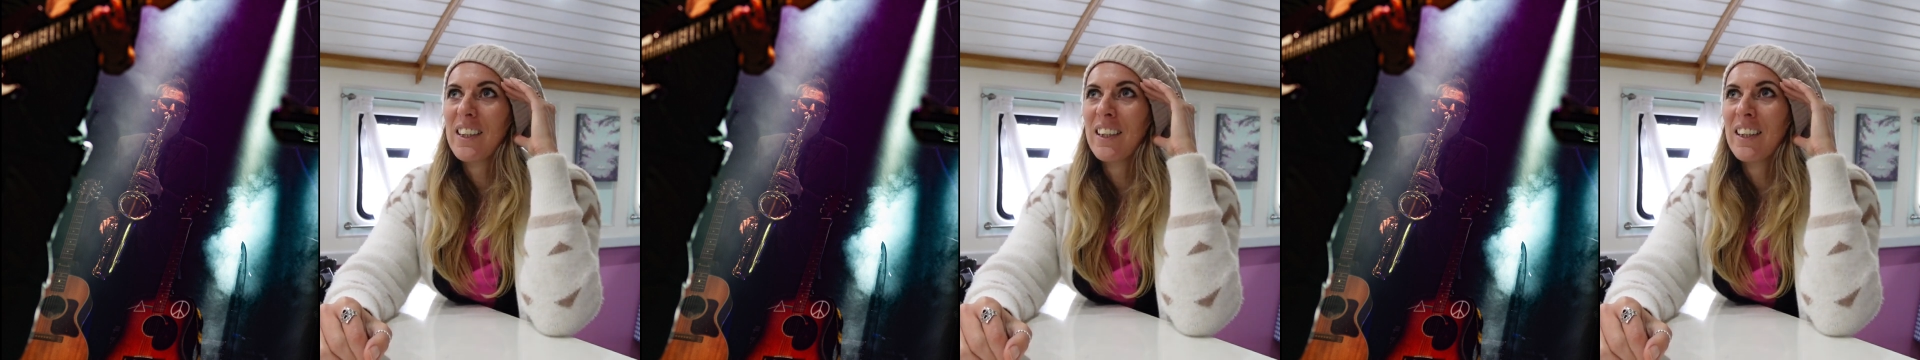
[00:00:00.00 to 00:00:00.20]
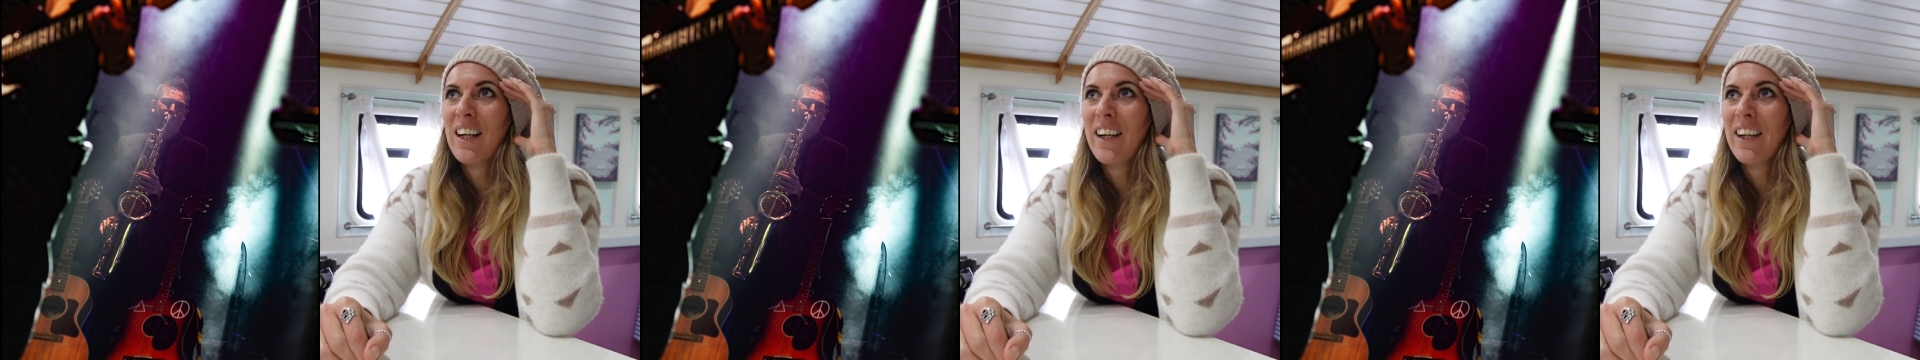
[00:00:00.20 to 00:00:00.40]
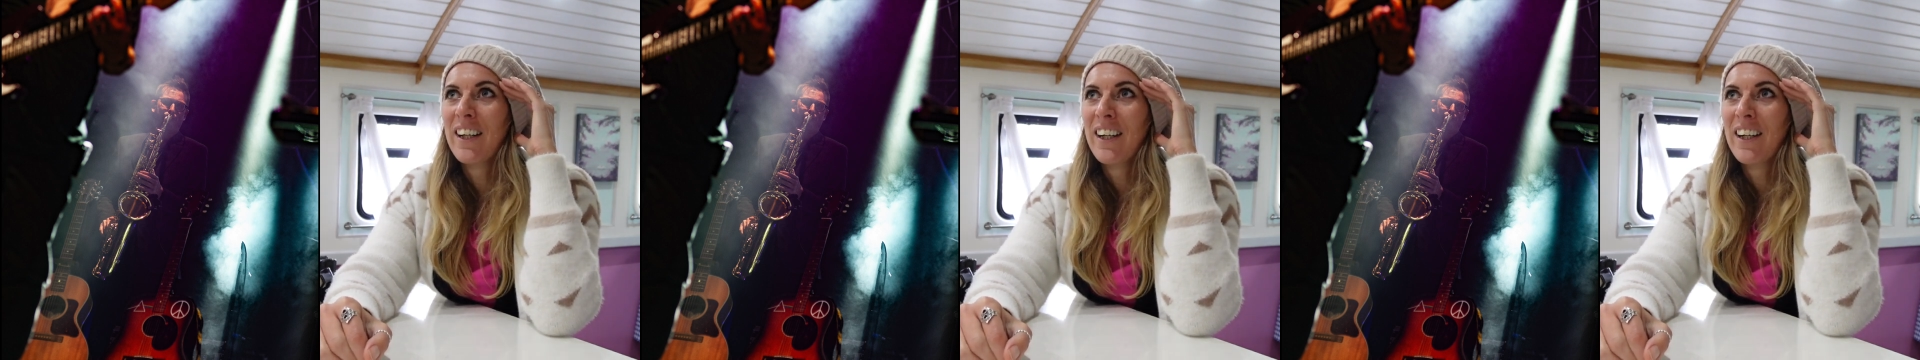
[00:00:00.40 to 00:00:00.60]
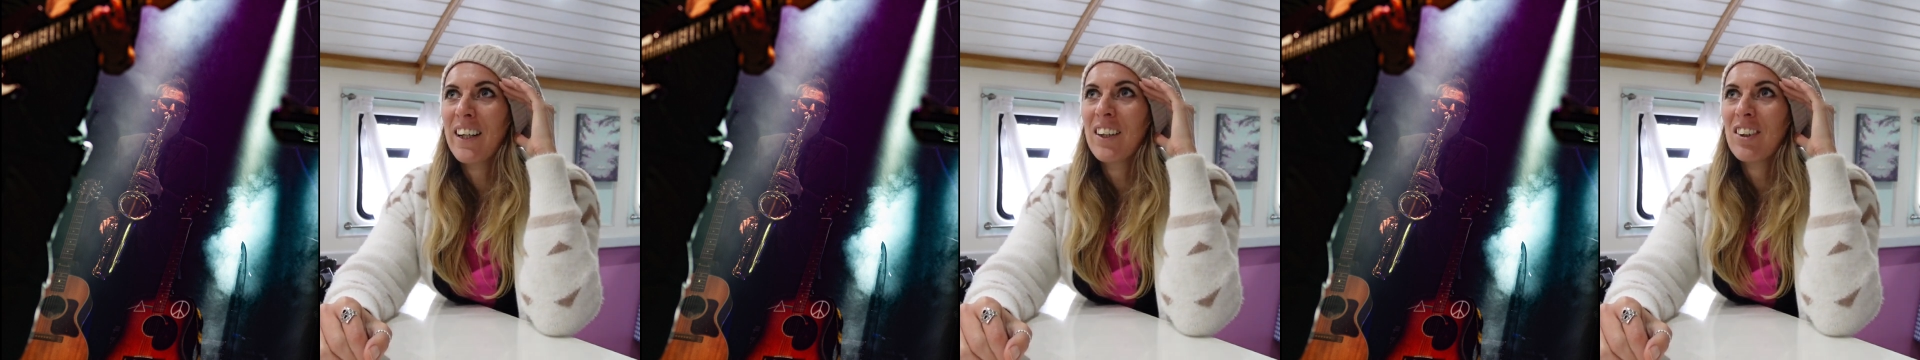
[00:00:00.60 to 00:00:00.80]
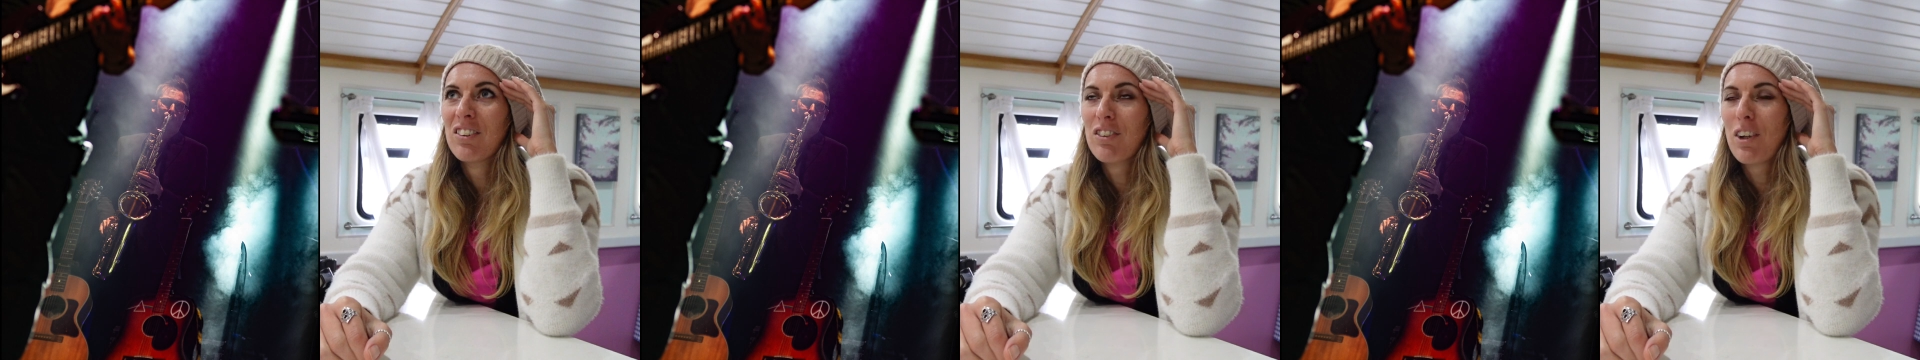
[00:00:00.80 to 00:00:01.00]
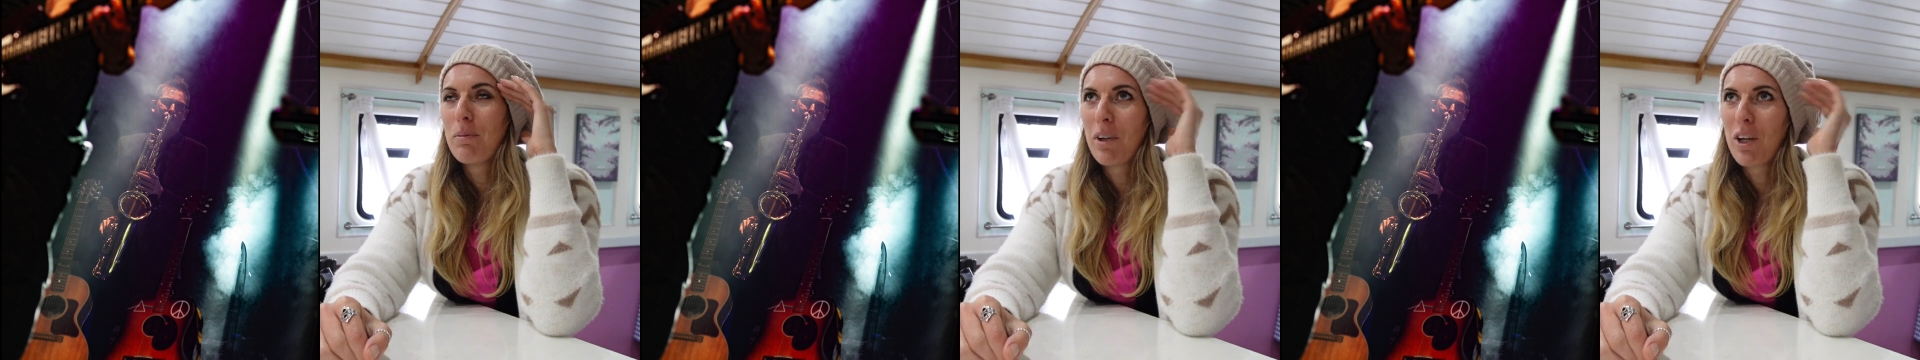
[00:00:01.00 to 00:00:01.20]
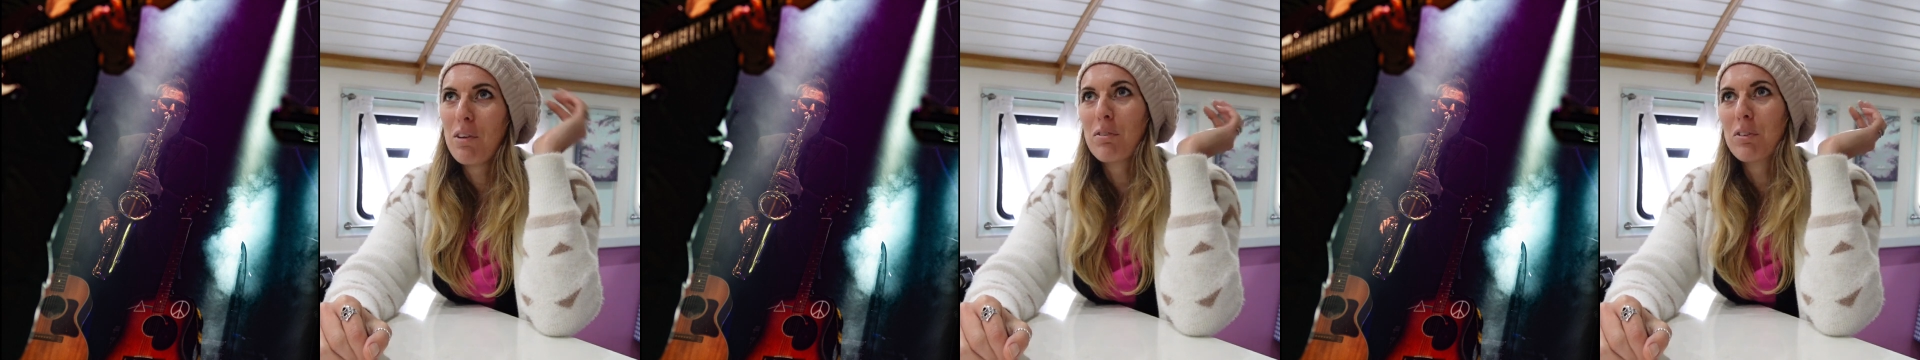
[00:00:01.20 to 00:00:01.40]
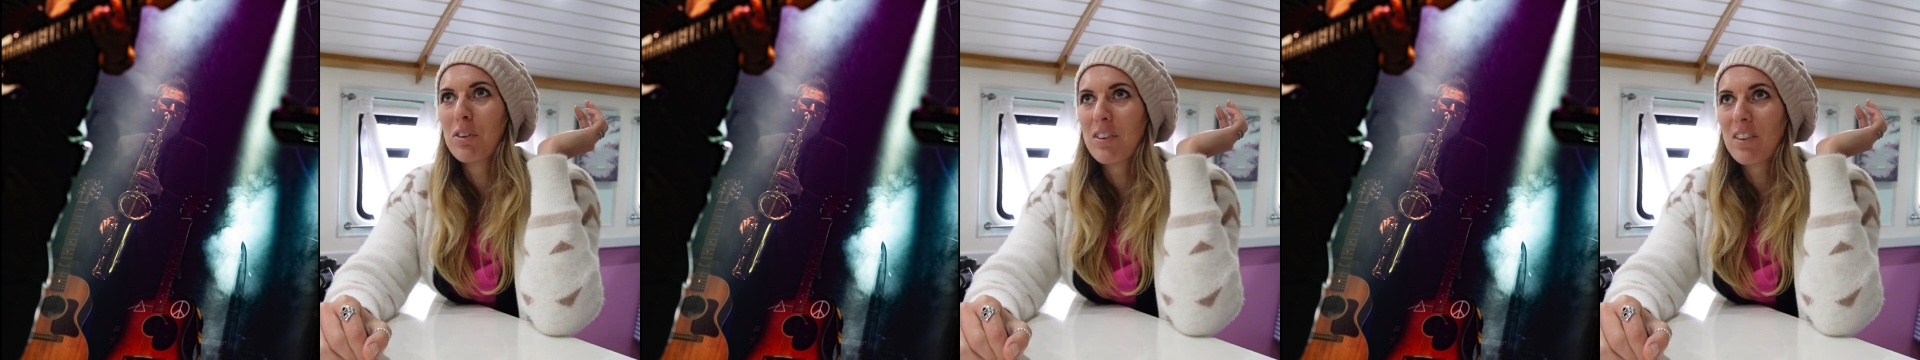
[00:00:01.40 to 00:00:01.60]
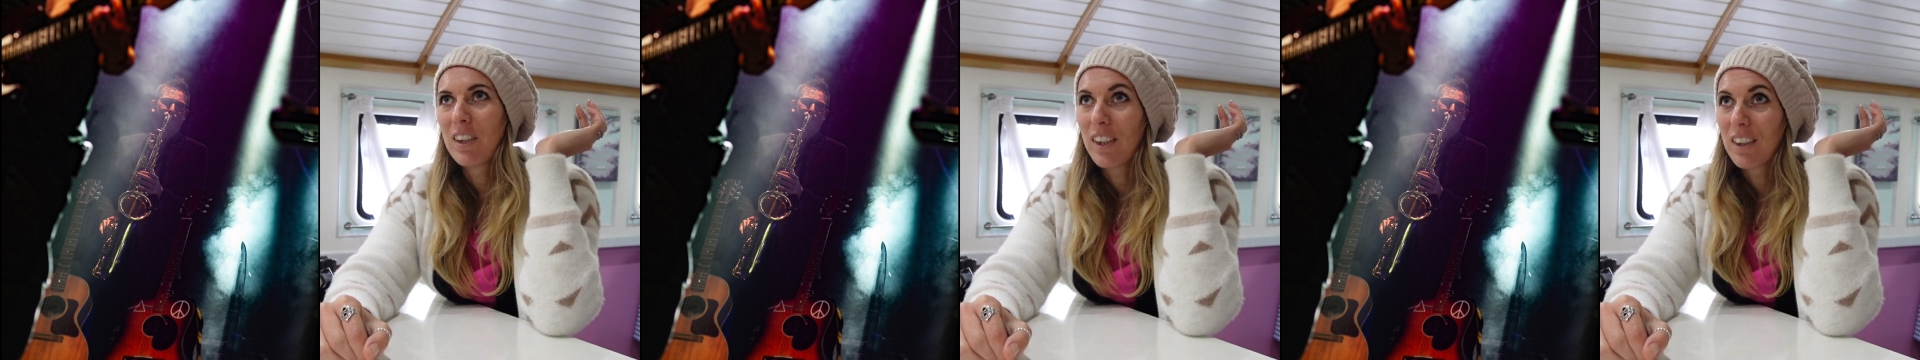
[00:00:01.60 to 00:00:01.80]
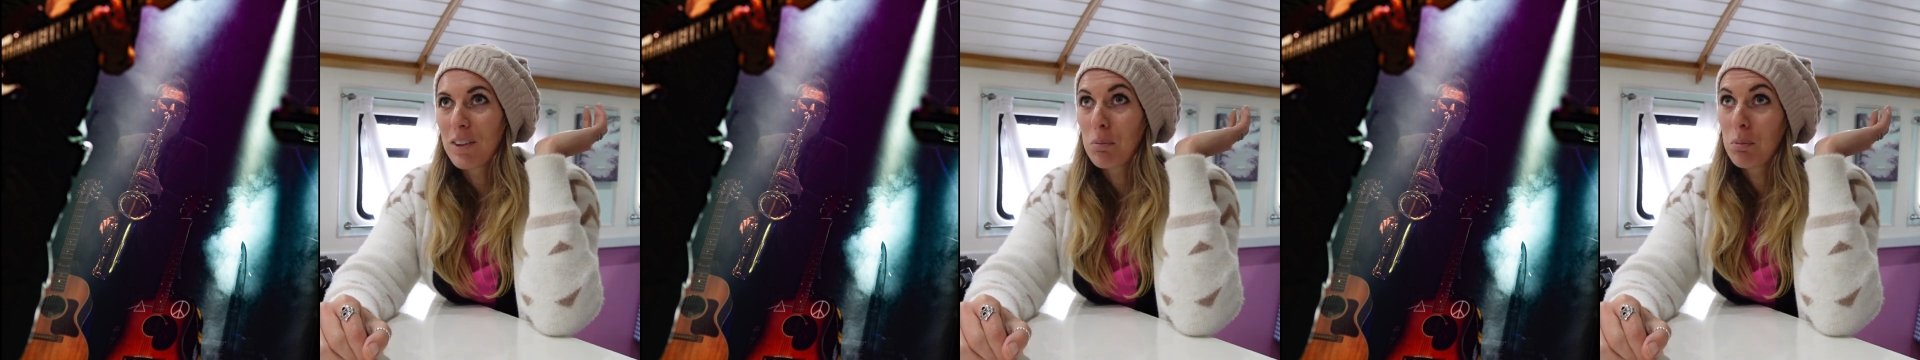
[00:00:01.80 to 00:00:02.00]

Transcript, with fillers: and I hear Romeo four six,